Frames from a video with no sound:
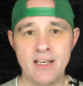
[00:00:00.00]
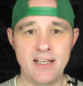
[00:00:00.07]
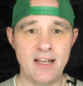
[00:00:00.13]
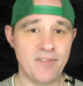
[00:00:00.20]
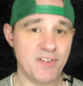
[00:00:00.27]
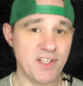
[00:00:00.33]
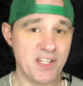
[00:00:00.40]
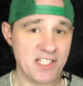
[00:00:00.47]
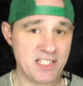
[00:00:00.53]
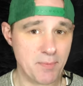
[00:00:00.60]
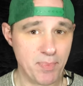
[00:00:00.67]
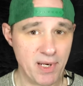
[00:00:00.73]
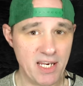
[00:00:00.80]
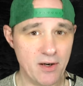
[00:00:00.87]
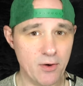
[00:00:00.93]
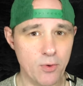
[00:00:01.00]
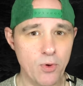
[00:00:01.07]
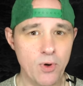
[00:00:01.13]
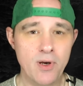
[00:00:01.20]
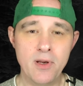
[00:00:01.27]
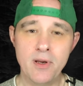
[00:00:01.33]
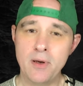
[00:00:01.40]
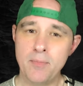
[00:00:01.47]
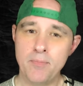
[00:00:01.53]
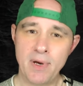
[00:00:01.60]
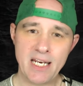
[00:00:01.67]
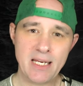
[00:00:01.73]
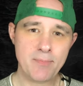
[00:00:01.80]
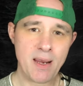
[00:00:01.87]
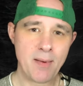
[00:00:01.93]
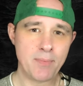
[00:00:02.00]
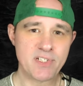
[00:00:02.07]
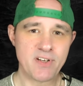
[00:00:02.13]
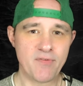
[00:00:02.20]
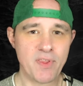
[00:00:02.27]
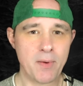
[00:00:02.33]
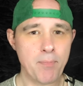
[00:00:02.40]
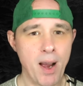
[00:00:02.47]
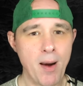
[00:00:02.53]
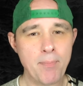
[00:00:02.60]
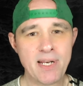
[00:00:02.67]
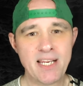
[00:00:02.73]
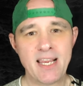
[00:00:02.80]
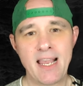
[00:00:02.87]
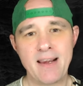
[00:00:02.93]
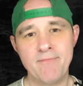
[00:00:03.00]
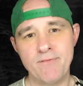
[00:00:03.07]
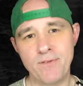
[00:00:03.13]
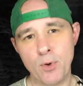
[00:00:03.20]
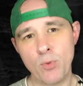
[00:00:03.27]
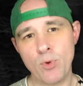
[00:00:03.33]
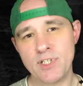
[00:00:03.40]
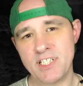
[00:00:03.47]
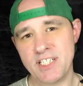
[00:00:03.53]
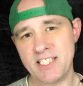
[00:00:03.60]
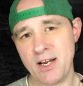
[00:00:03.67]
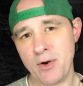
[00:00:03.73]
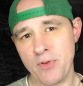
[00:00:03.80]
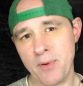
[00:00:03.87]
And after this appeal, many members of the public came forward to tell